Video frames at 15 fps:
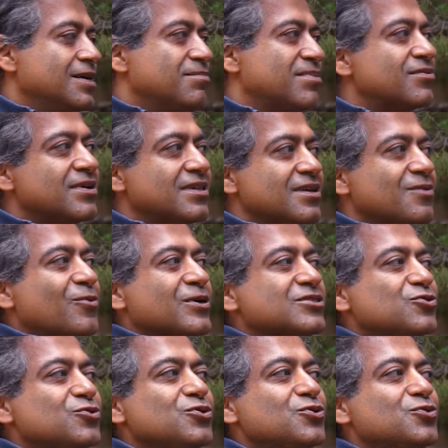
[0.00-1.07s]
But really,
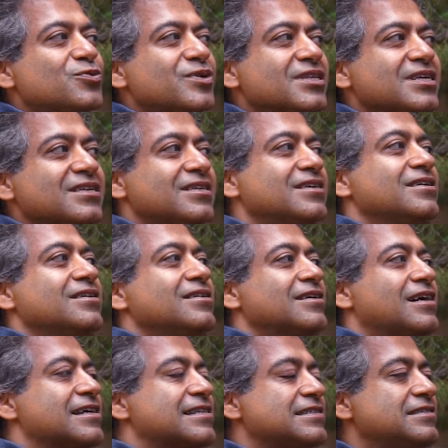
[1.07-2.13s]
what do you really need?
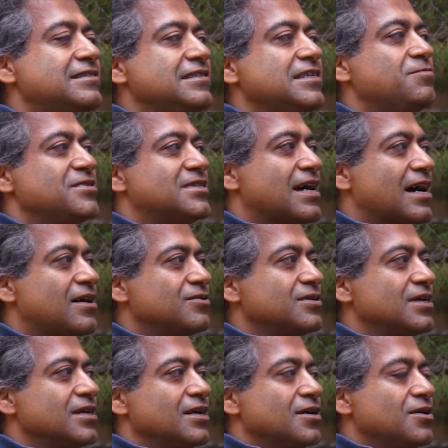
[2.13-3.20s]
I think deep
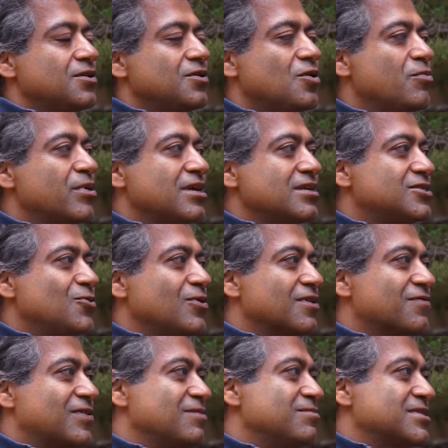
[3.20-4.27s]
down, nobody is doing
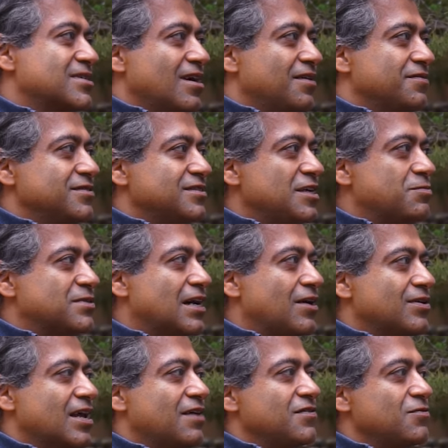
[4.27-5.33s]
it for themselves. Deep
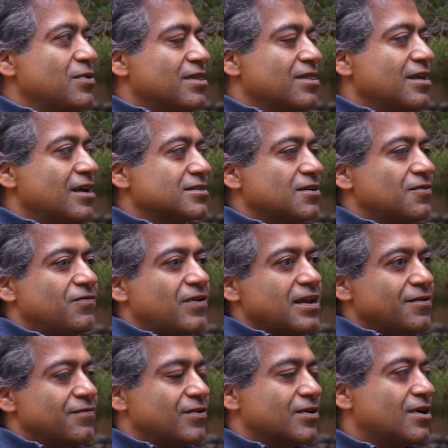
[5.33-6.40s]
down, everyone thinks they're
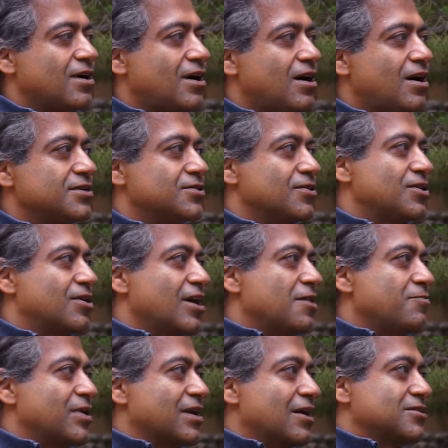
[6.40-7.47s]
fighting for a cause or they're
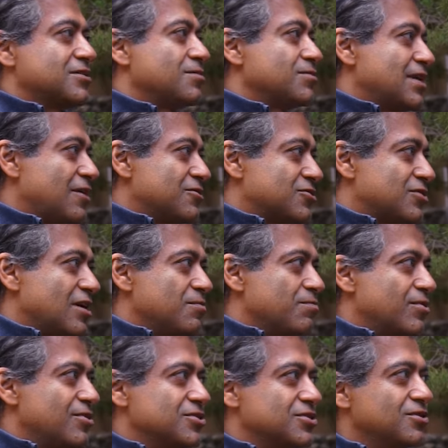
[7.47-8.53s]
helping out some downtrodden
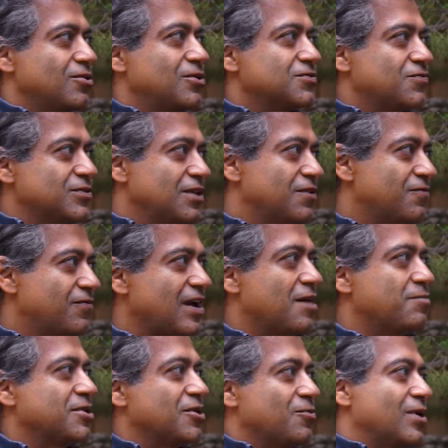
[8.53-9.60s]
person or it's for their
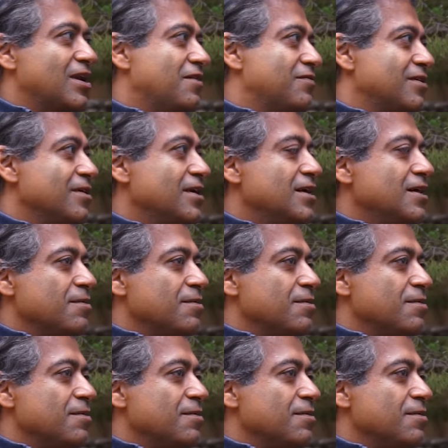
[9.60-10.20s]
family or whatever.